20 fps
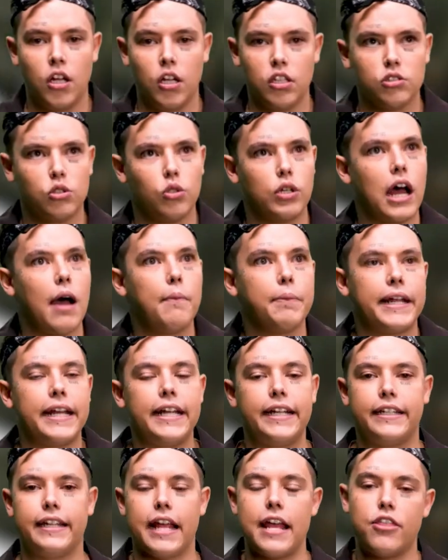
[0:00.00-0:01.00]
So now I'm
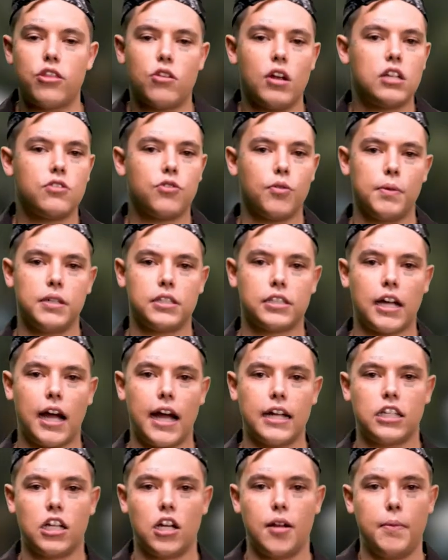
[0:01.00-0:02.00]
getting death threats from this guy
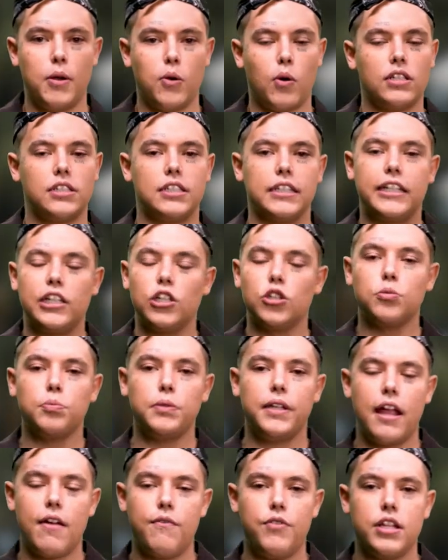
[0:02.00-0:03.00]
telling me he wants to kill
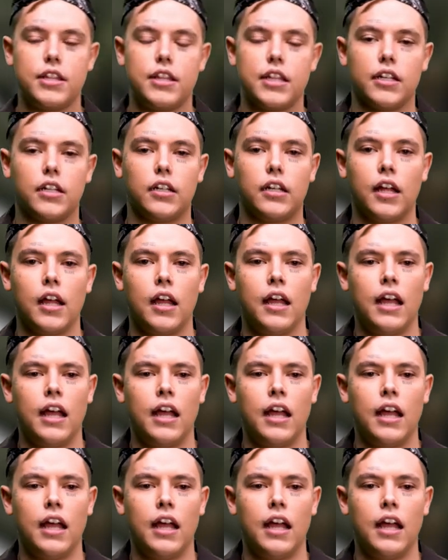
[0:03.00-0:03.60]
me, everything.